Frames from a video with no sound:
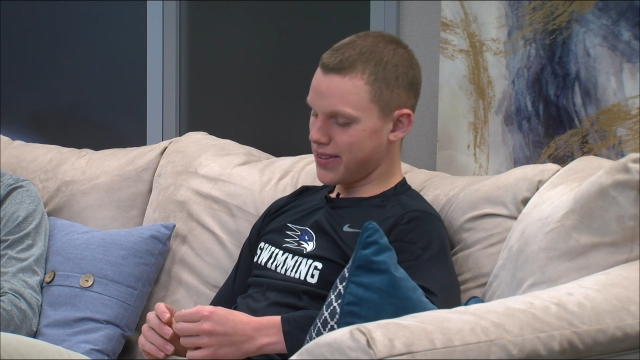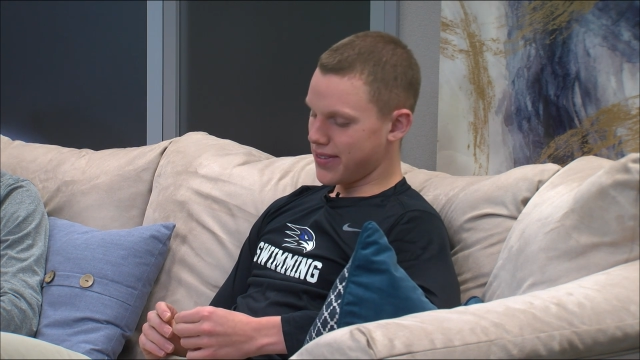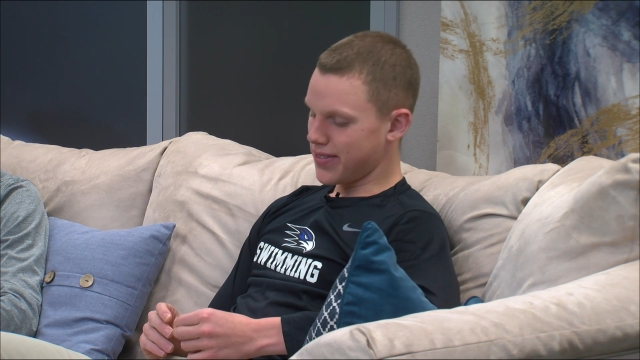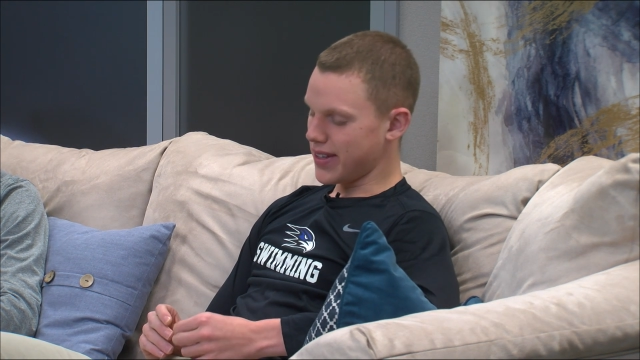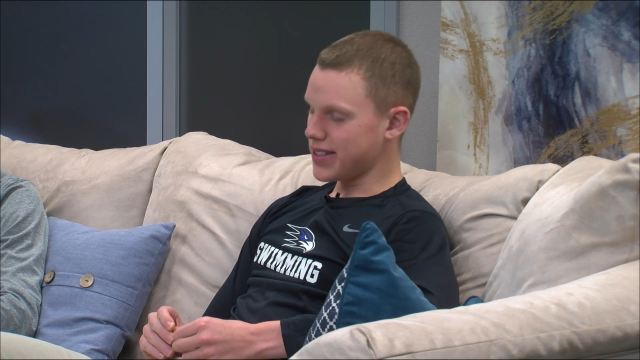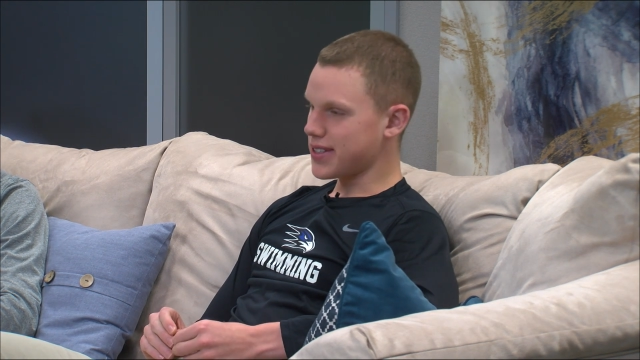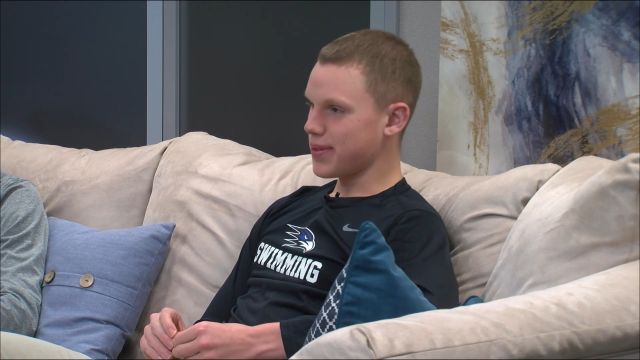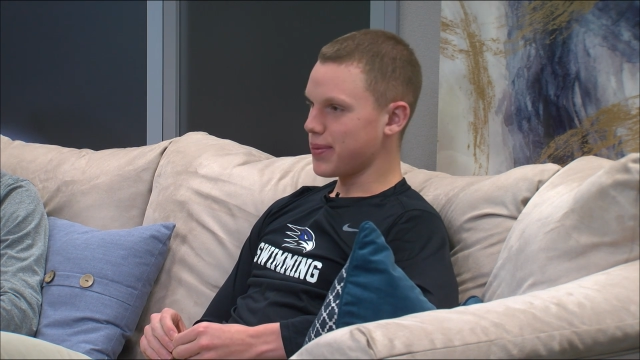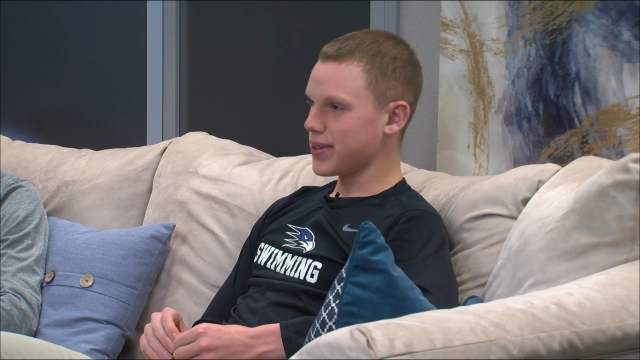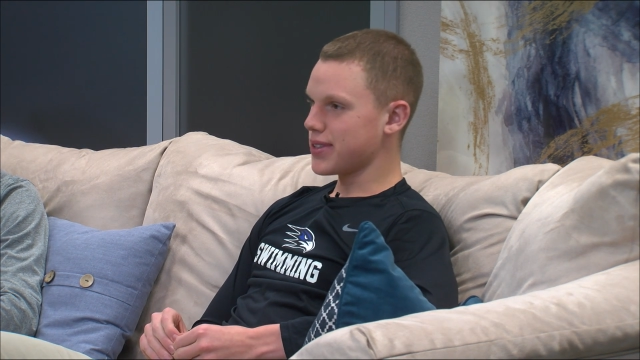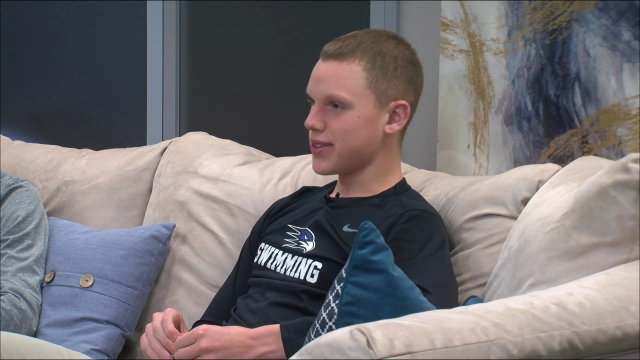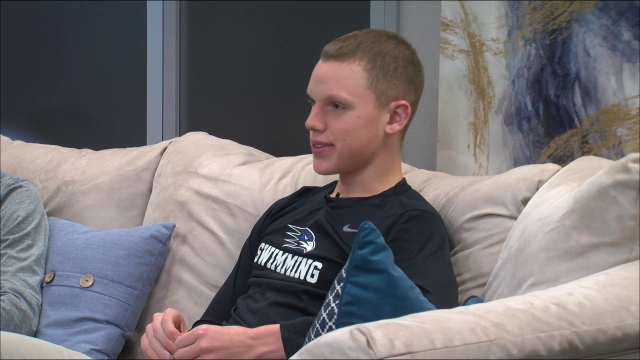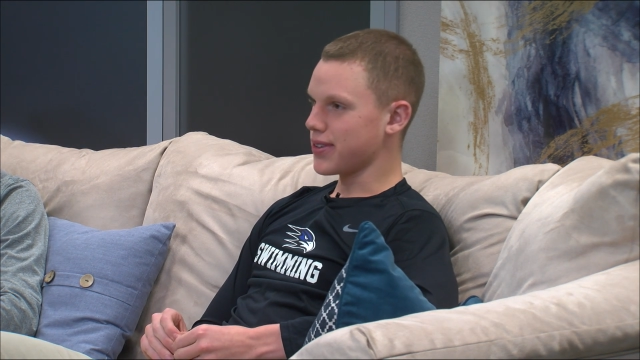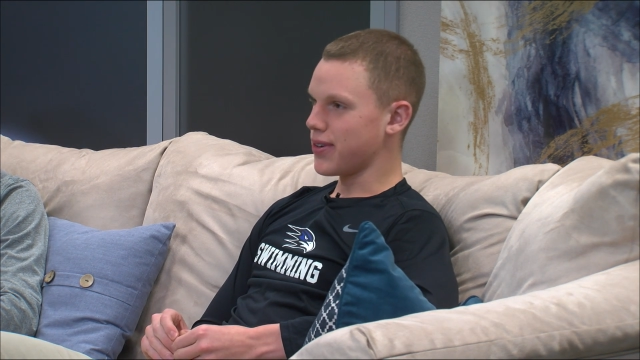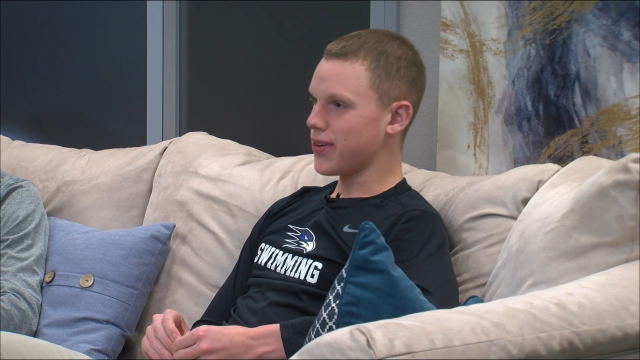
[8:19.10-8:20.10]
that's something I
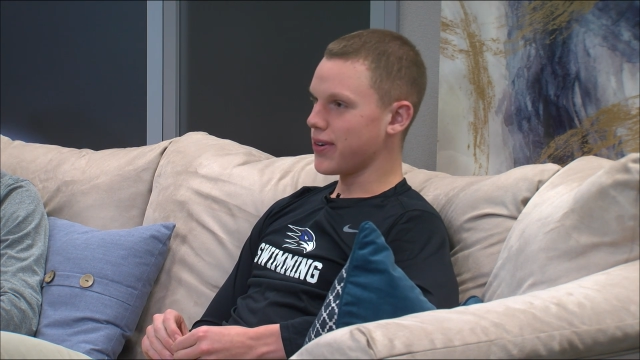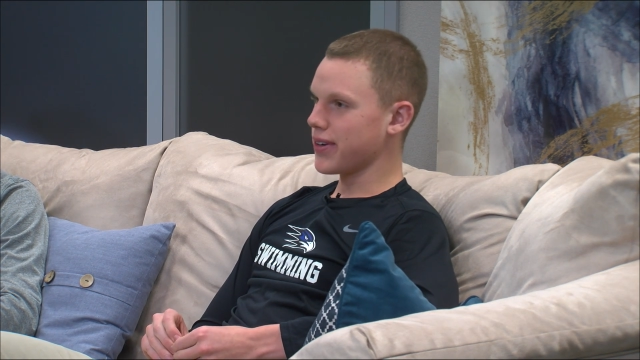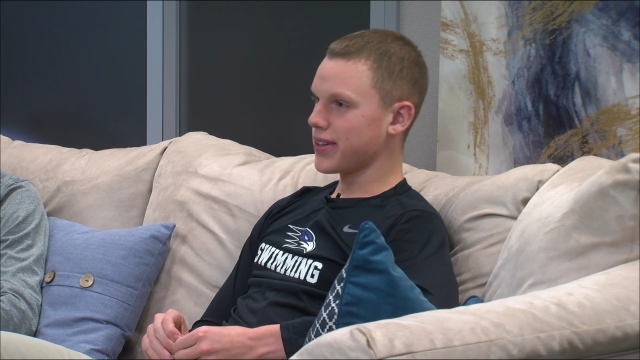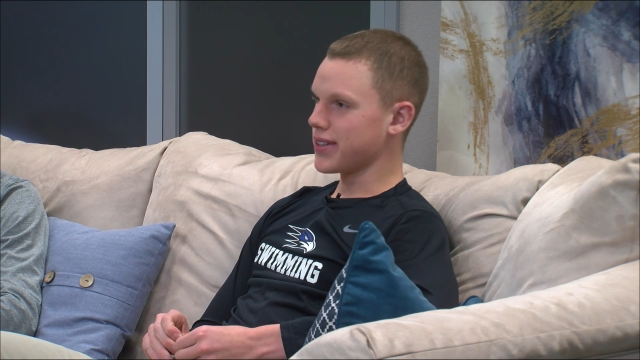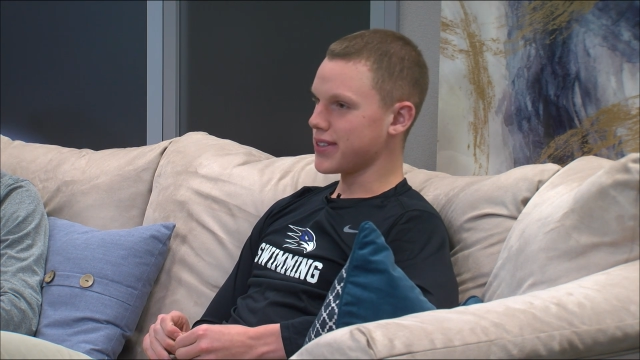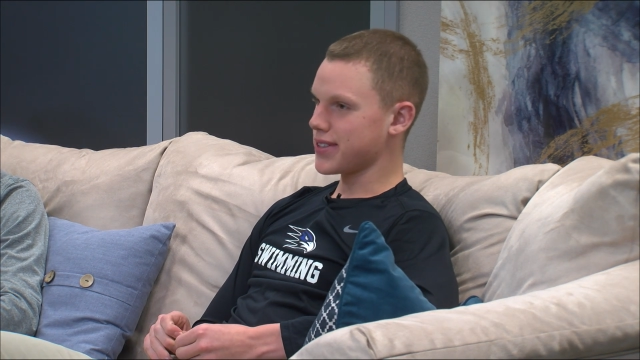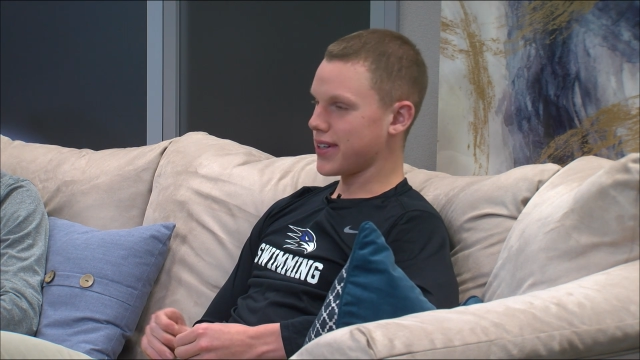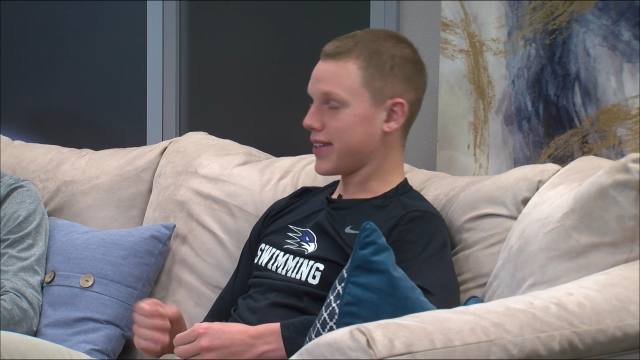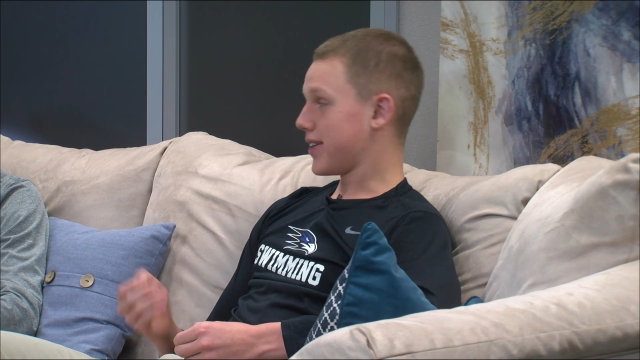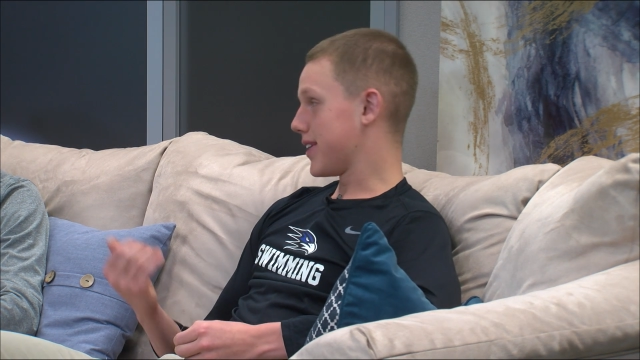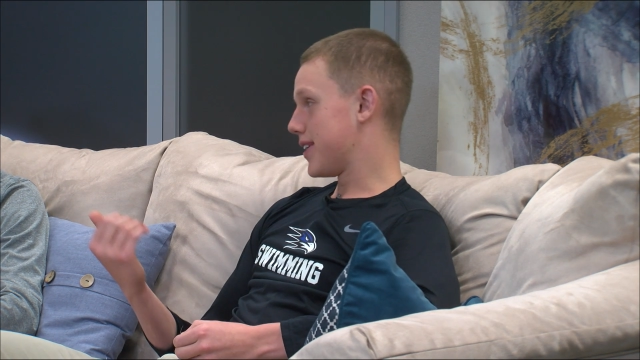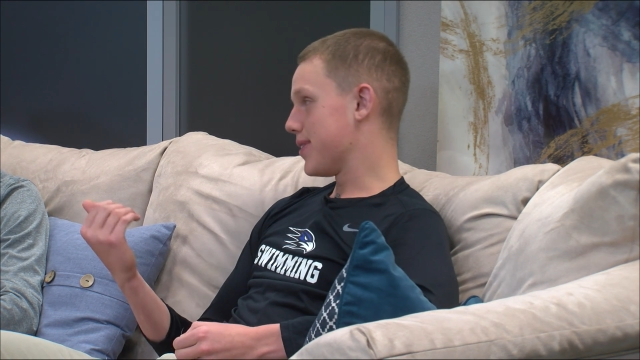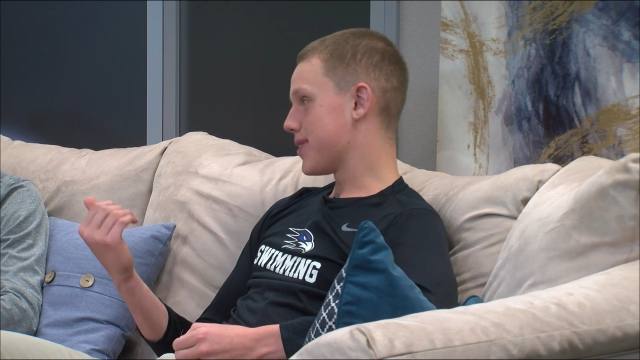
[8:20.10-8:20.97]
took to heart because like